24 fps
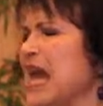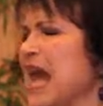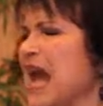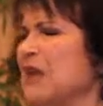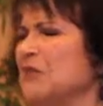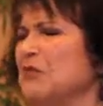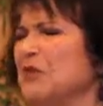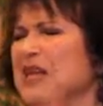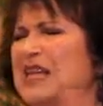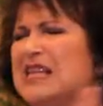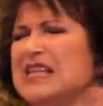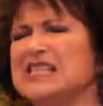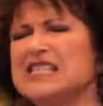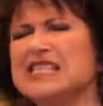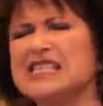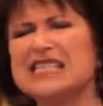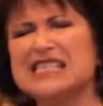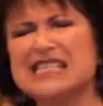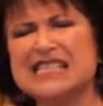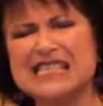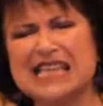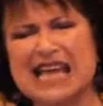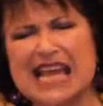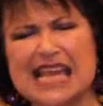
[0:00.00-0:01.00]
And we
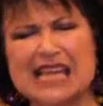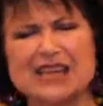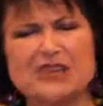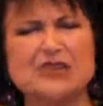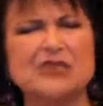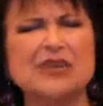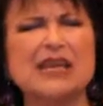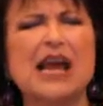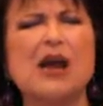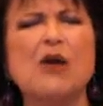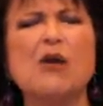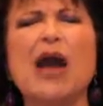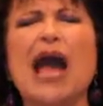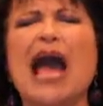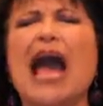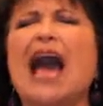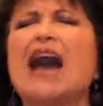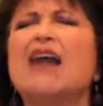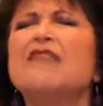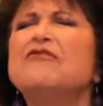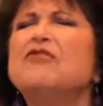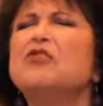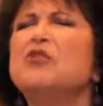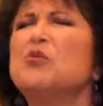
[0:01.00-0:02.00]
just thank you now.
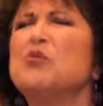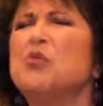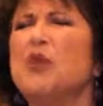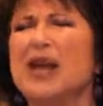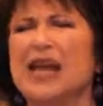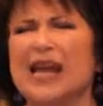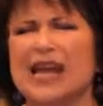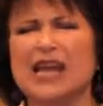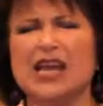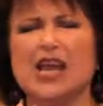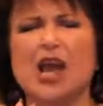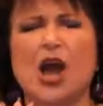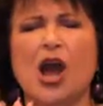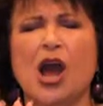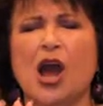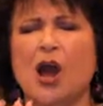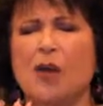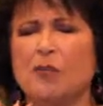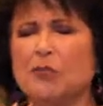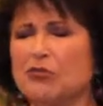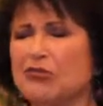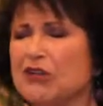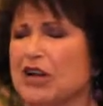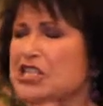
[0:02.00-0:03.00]
Have your way.
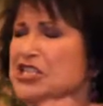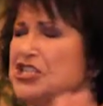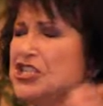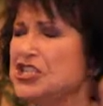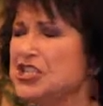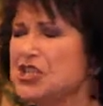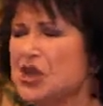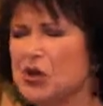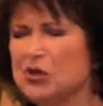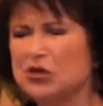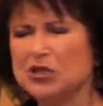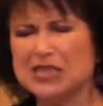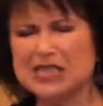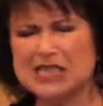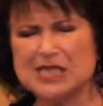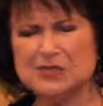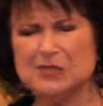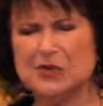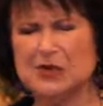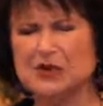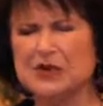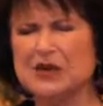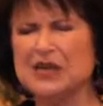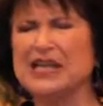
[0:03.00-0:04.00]
Precious Holy
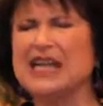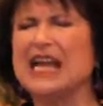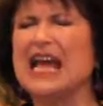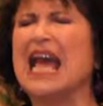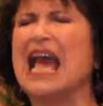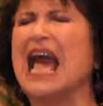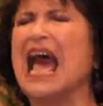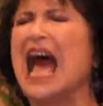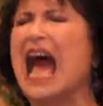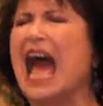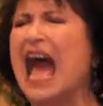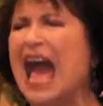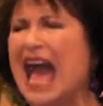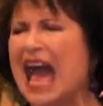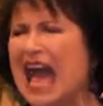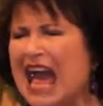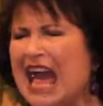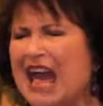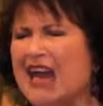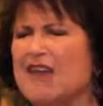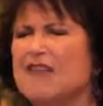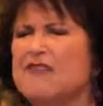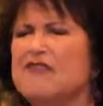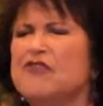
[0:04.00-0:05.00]
Spirit,
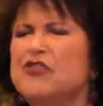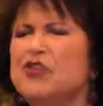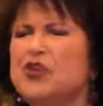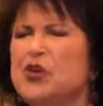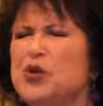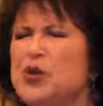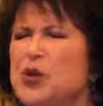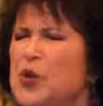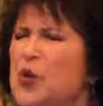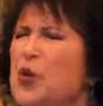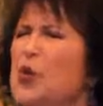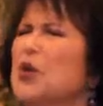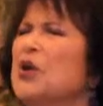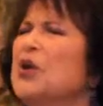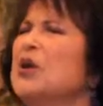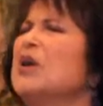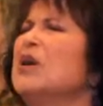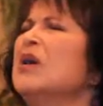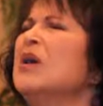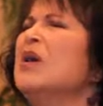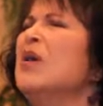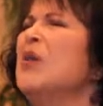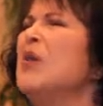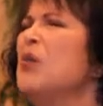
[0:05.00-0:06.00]
have
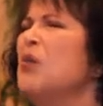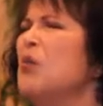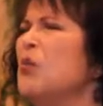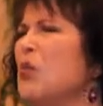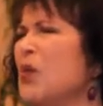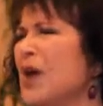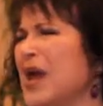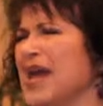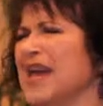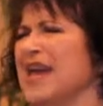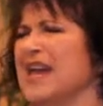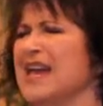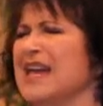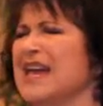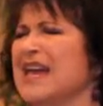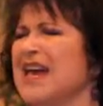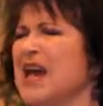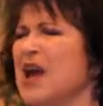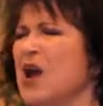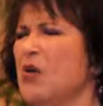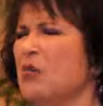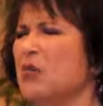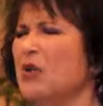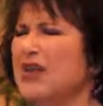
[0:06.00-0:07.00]
your way.
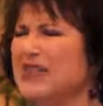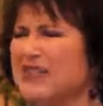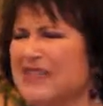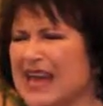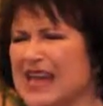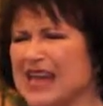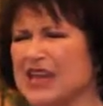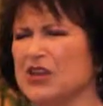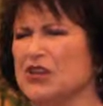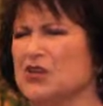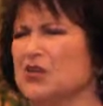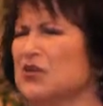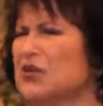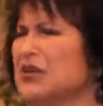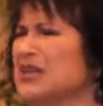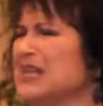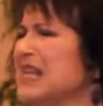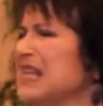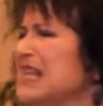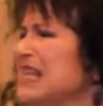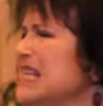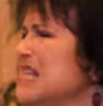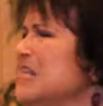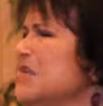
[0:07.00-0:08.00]
We thank you, Lord,
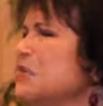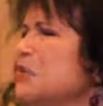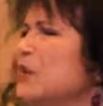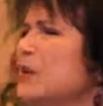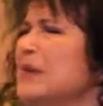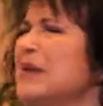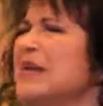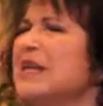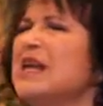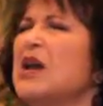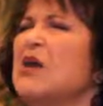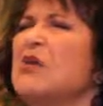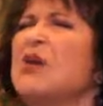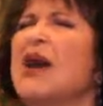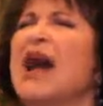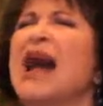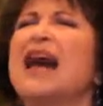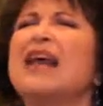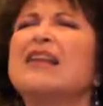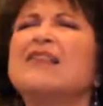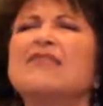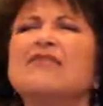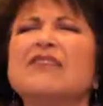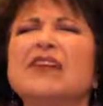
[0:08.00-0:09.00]
that these women go
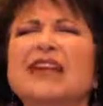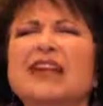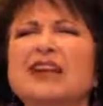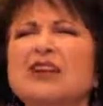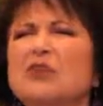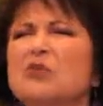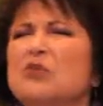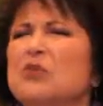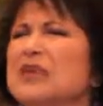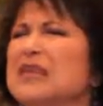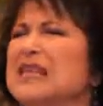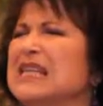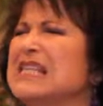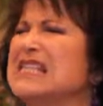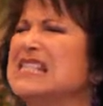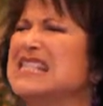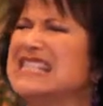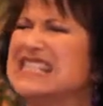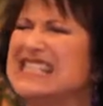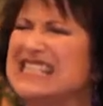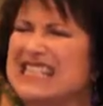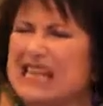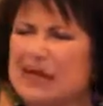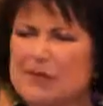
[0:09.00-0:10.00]
out of here with a
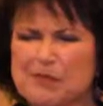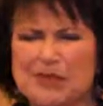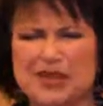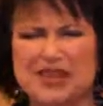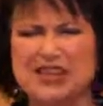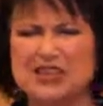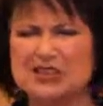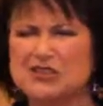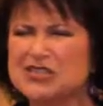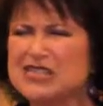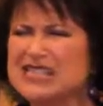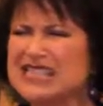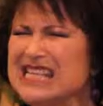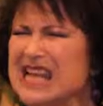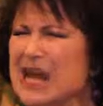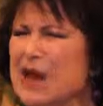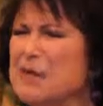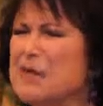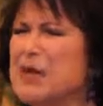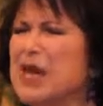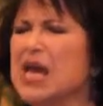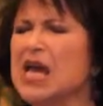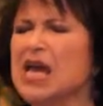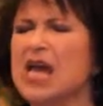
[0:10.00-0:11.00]
skip in their step
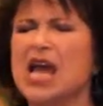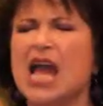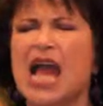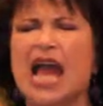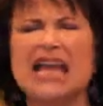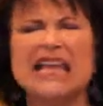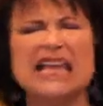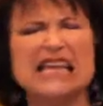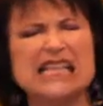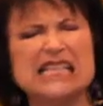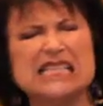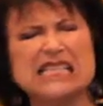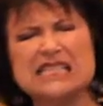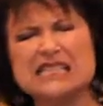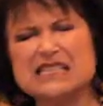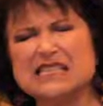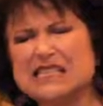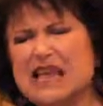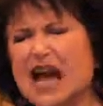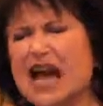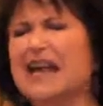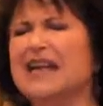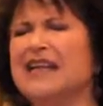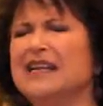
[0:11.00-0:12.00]
and
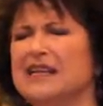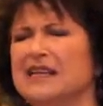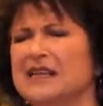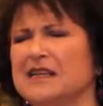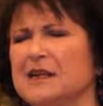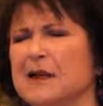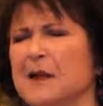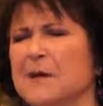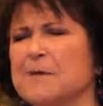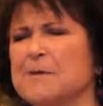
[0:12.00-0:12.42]
excited